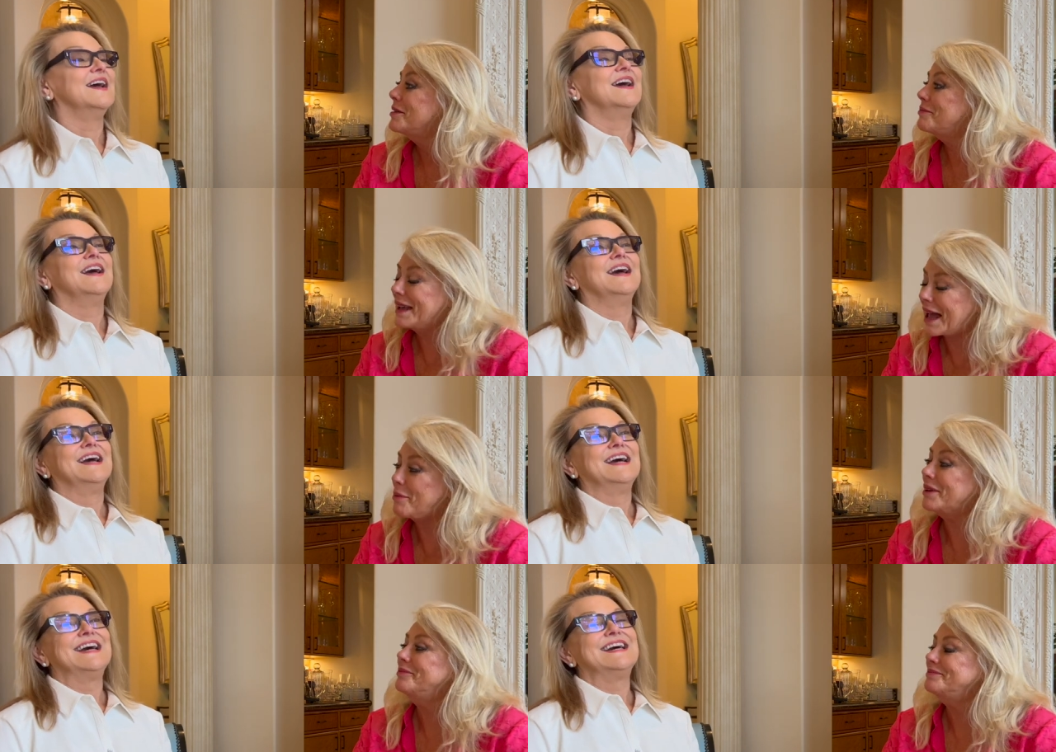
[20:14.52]
Speaker 1: make
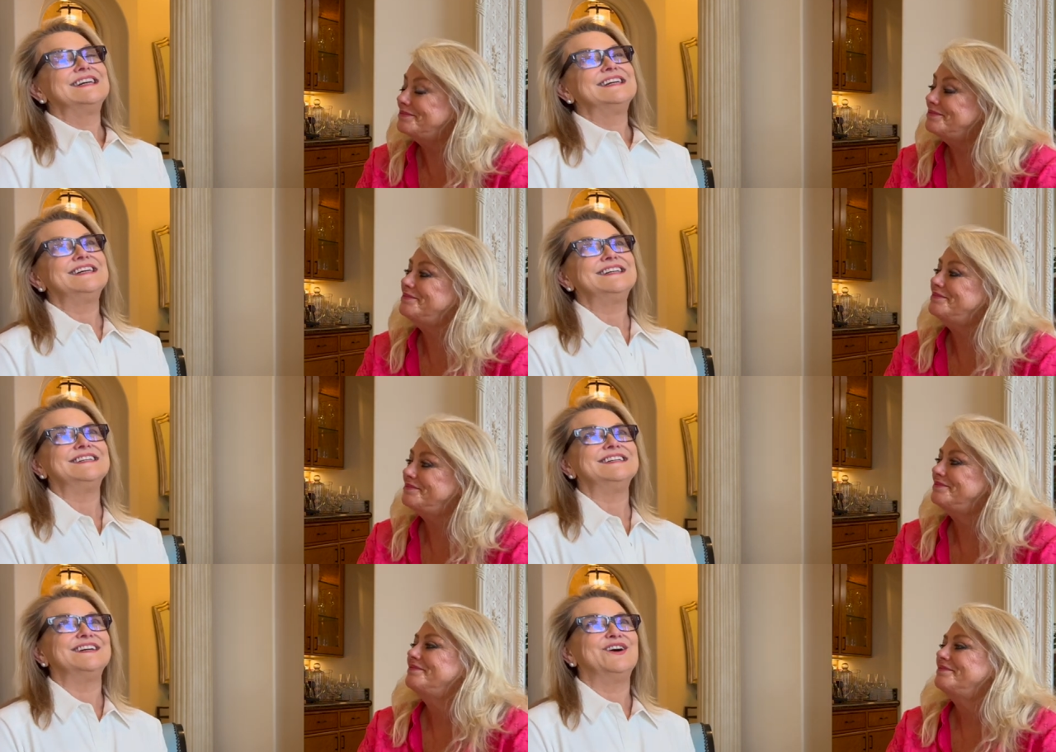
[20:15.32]
happen.
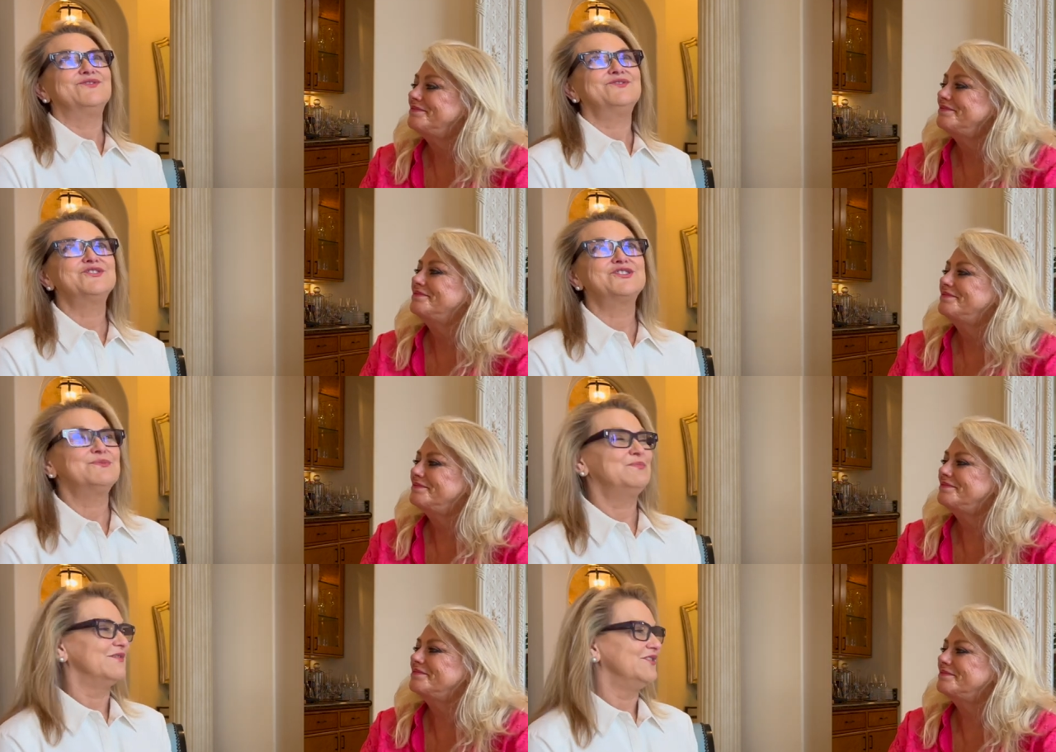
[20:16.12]
Speaker 2: Ah, ownership
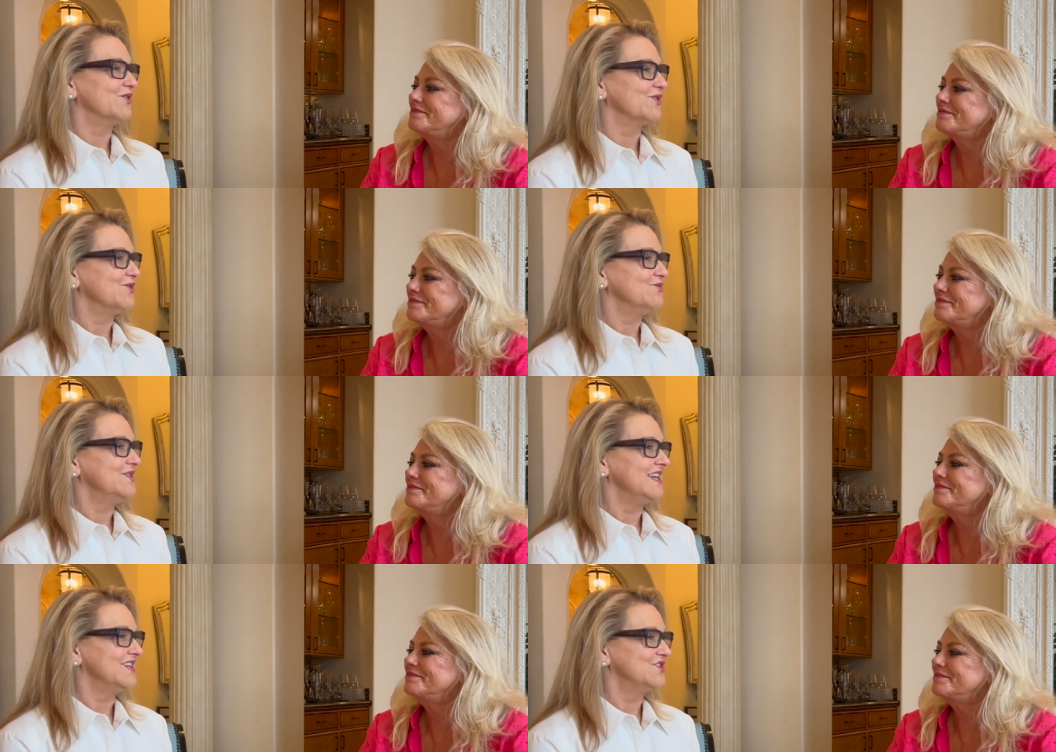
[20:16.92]
of your own
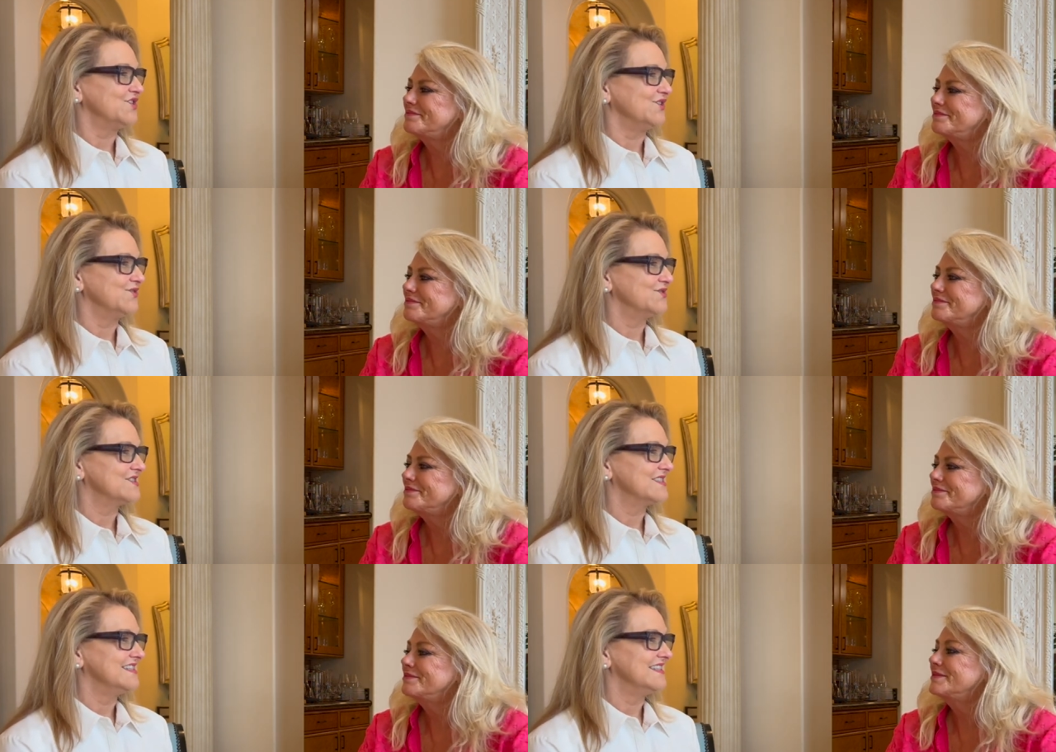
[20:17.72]

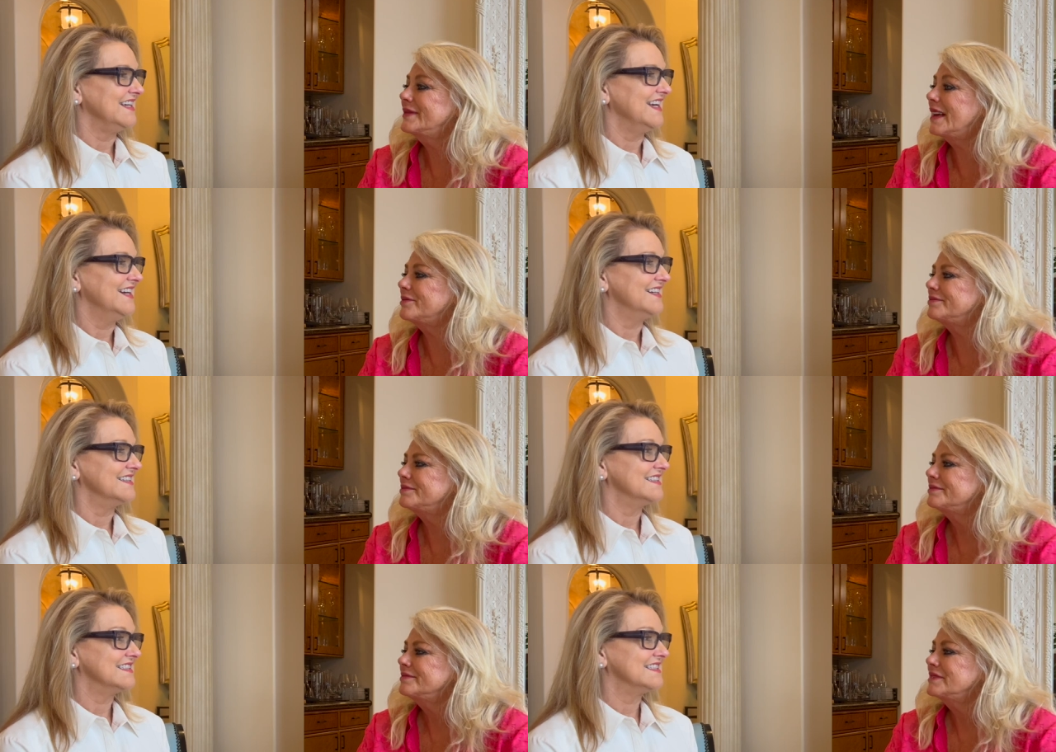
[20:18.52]
issues. Yeah. yeah.
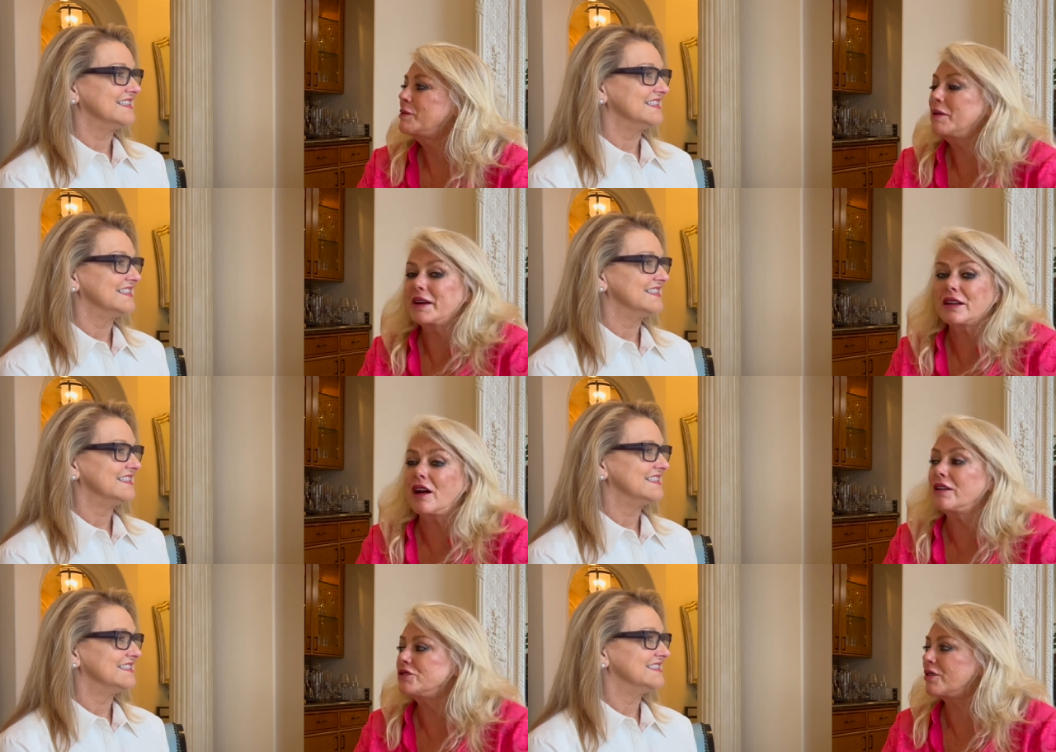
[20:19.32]
Speaker 1: I mean, we can
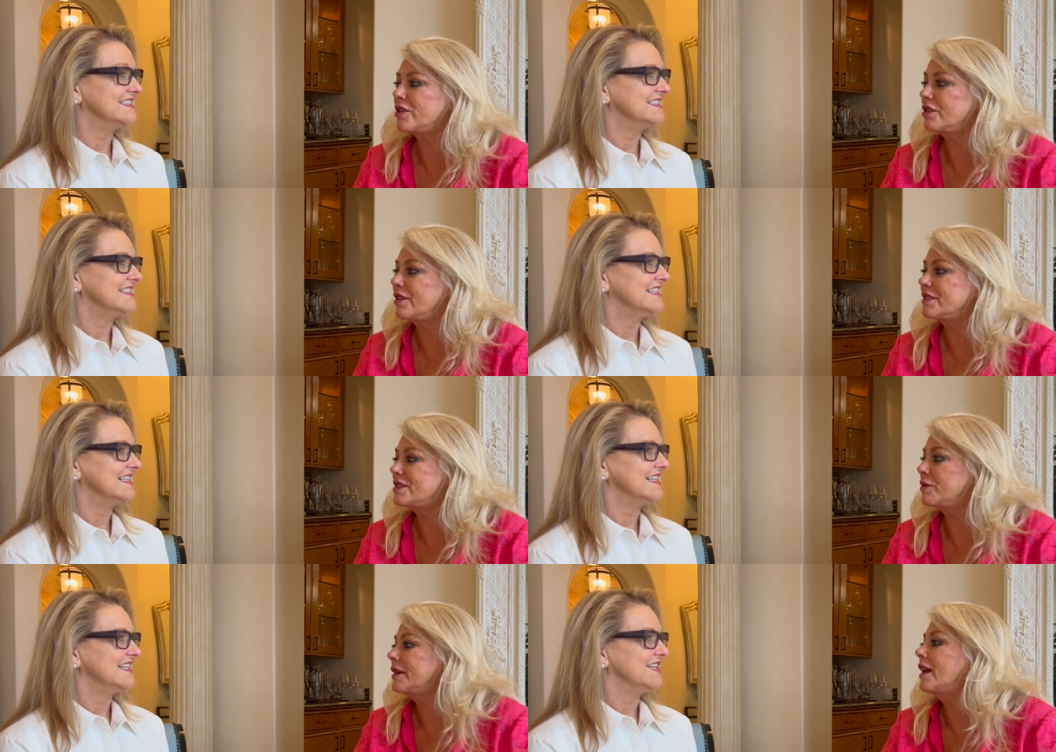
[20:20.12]
all enjoy the good. So
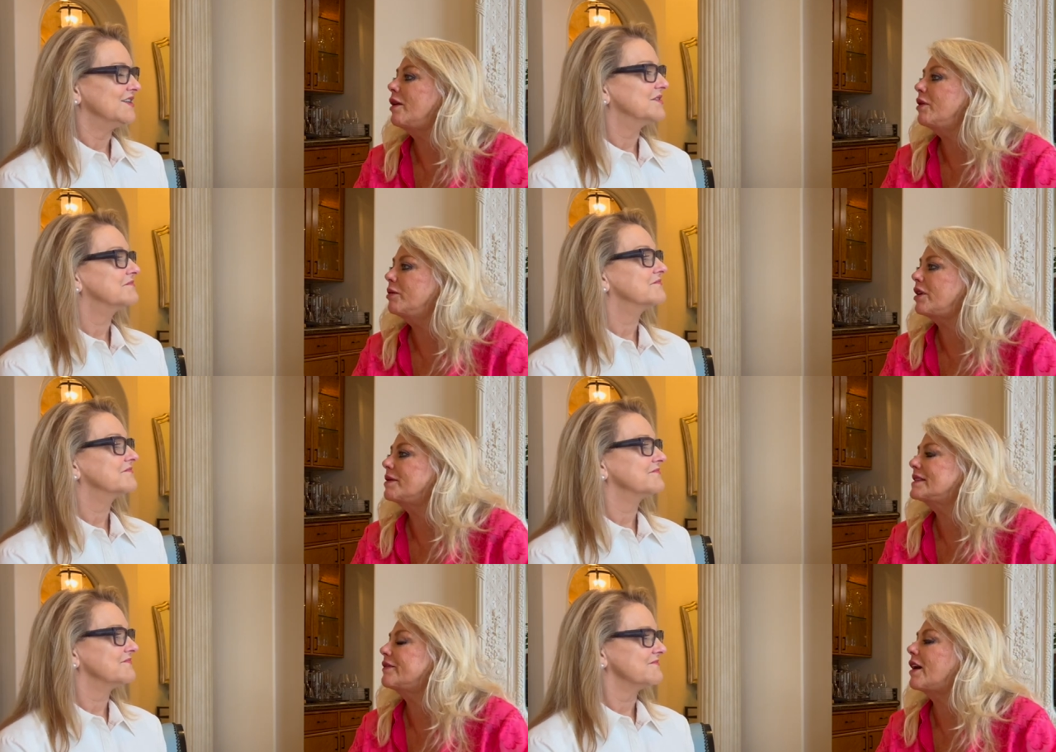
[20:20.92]
at night, we would always
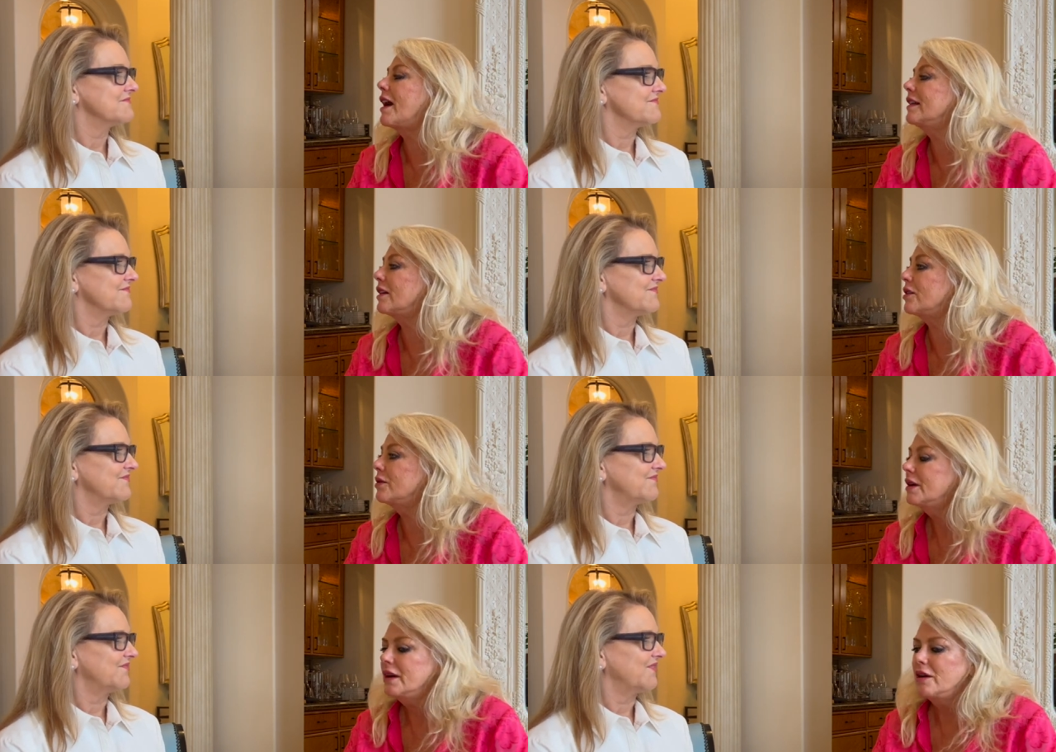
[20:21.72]
have a high low.
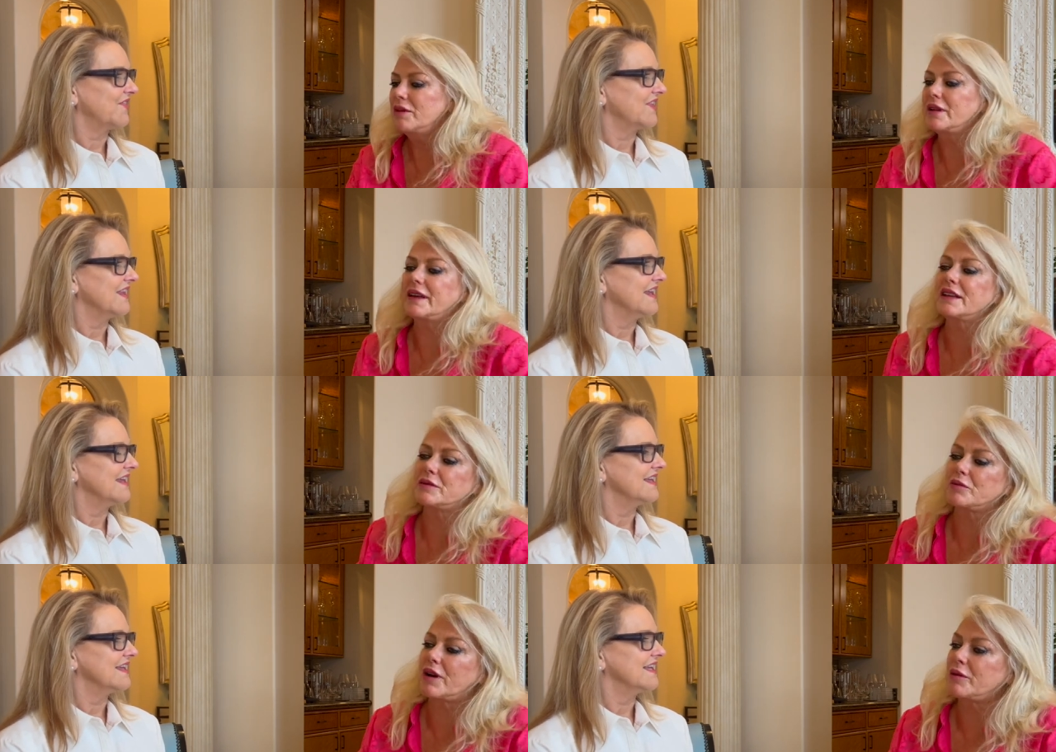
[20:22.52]
And the kids would
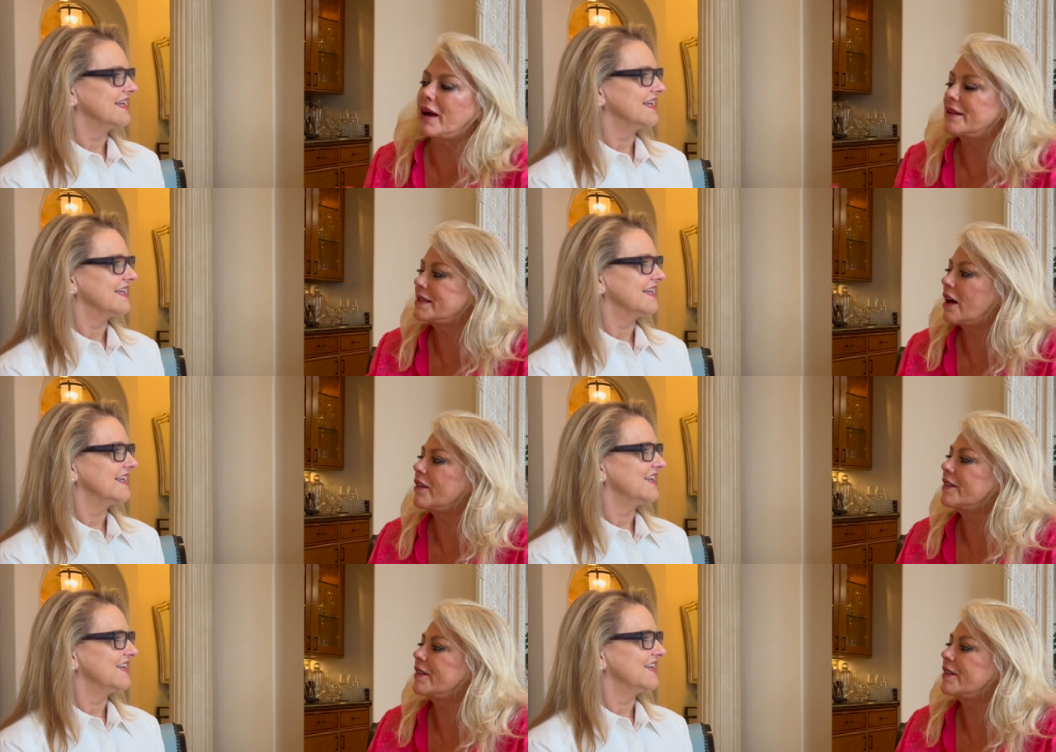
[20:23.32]
run around and say all the